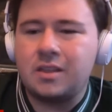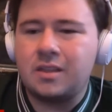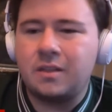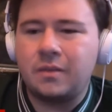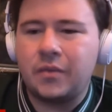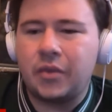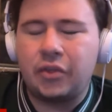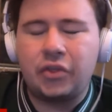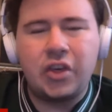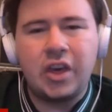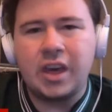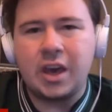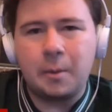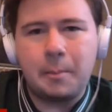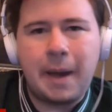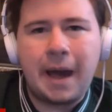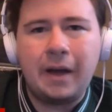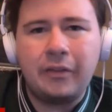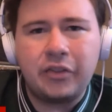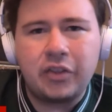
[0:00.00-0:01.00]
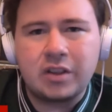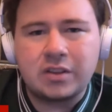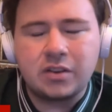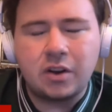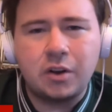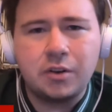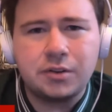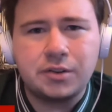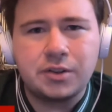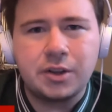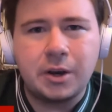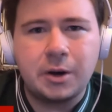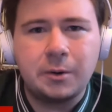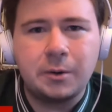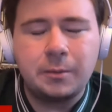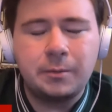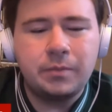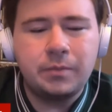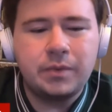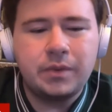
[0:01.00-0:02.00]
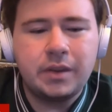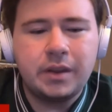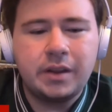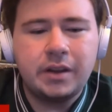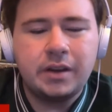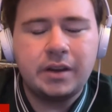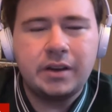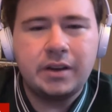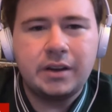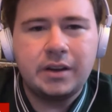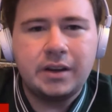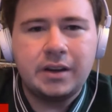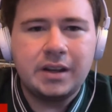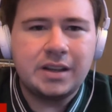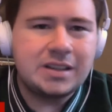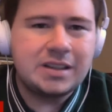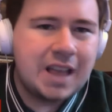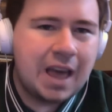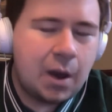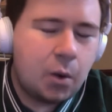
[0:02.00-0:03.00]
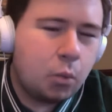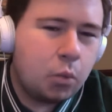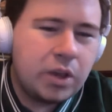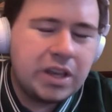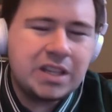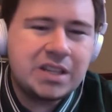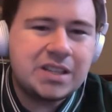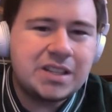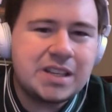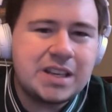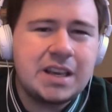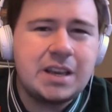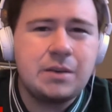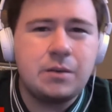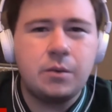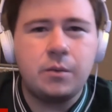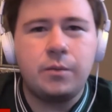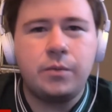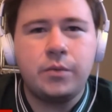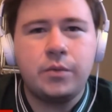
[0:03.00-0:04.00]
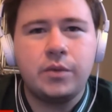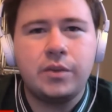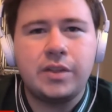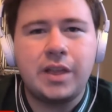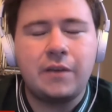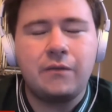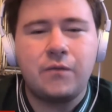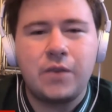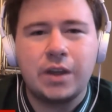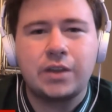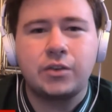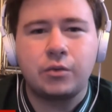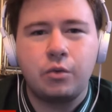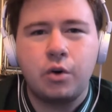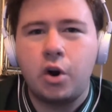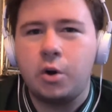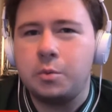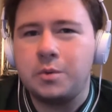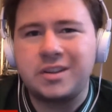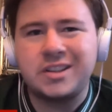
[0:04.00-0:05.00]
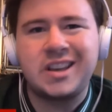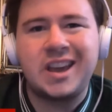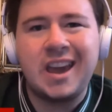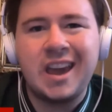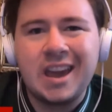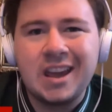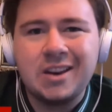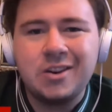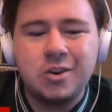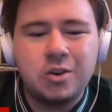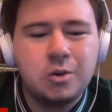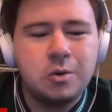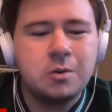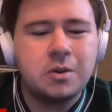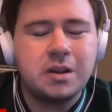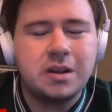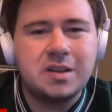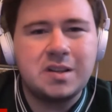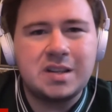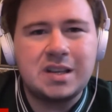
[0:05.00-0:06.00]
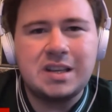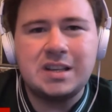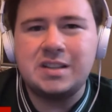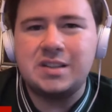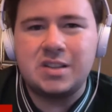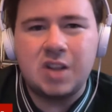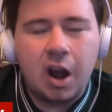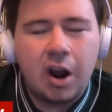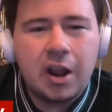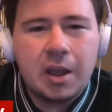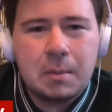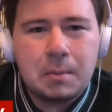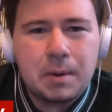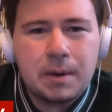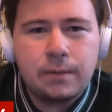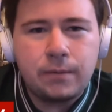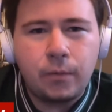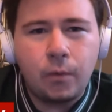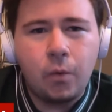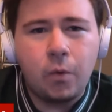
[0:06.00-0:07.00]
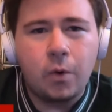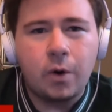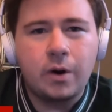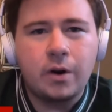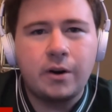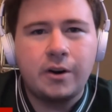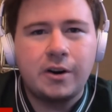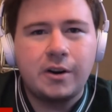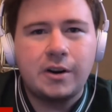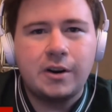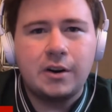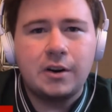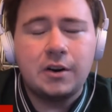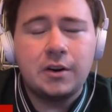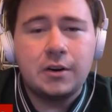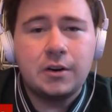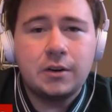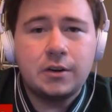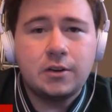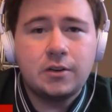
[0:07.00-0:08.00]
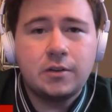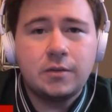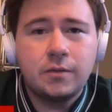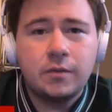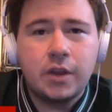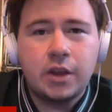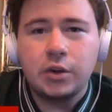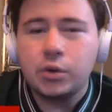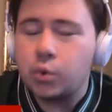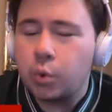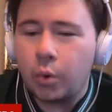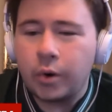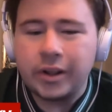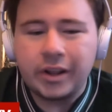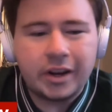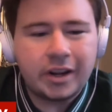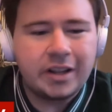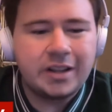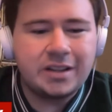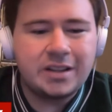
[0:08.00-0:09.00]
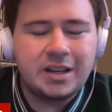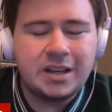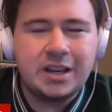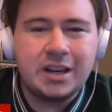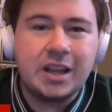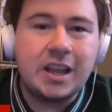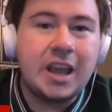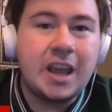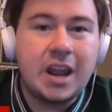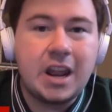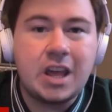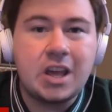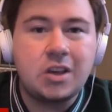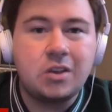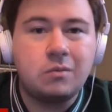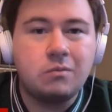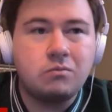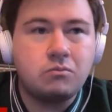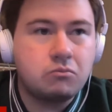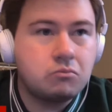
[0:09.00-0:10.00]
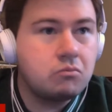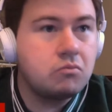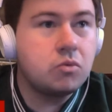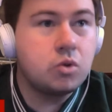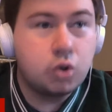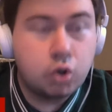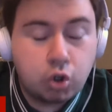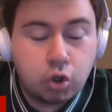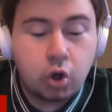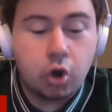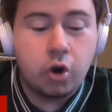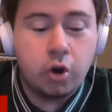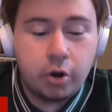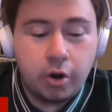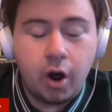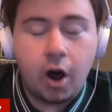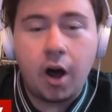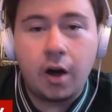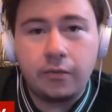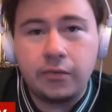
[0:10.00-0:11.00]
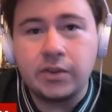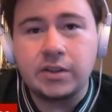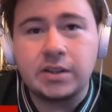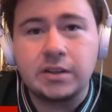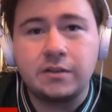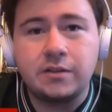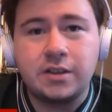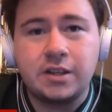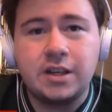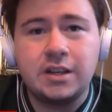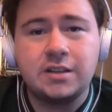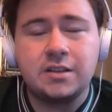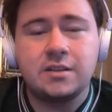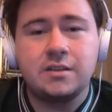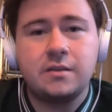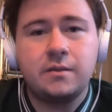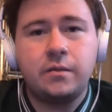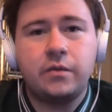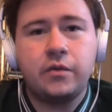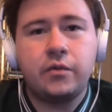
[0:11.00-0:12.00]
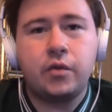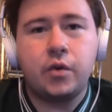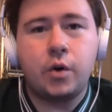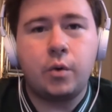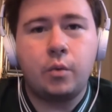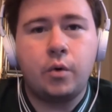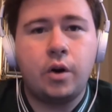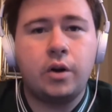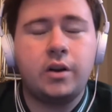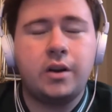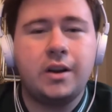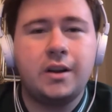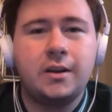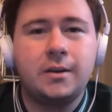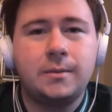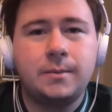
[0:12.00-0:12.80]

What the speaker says: the thing about this also is that we see that Victor Robles can do this. He's done it before. In 2019, he had a good offensive season for a rookie.